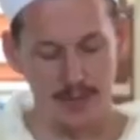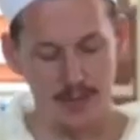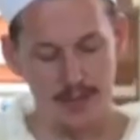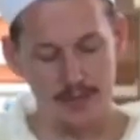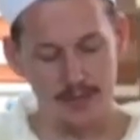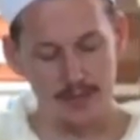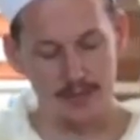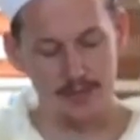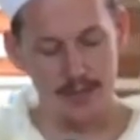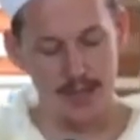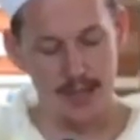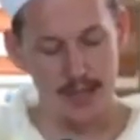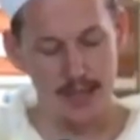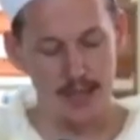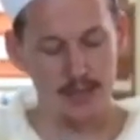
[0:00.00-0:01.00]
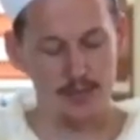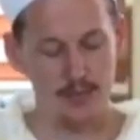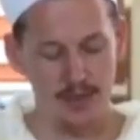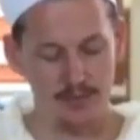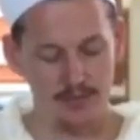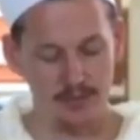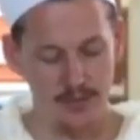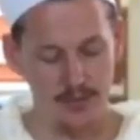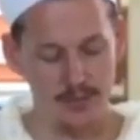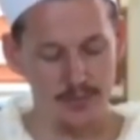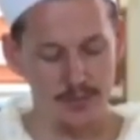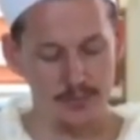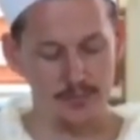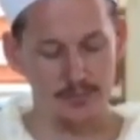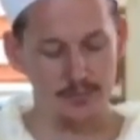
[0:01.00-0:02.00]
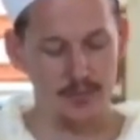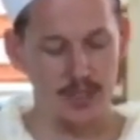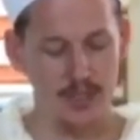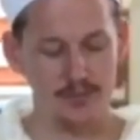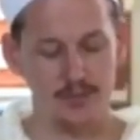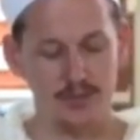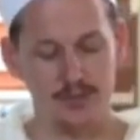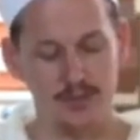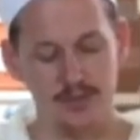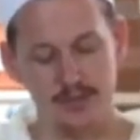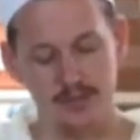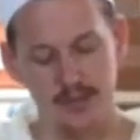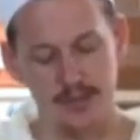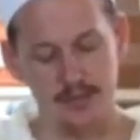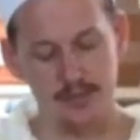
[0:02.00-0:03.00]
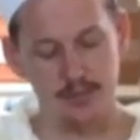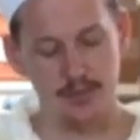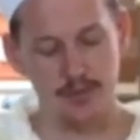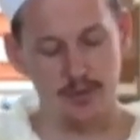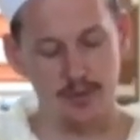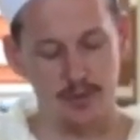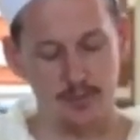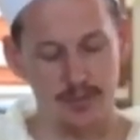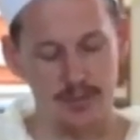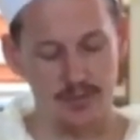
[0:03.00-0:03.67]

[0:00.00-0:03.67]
And that you have other Gnostics that said, when they're on the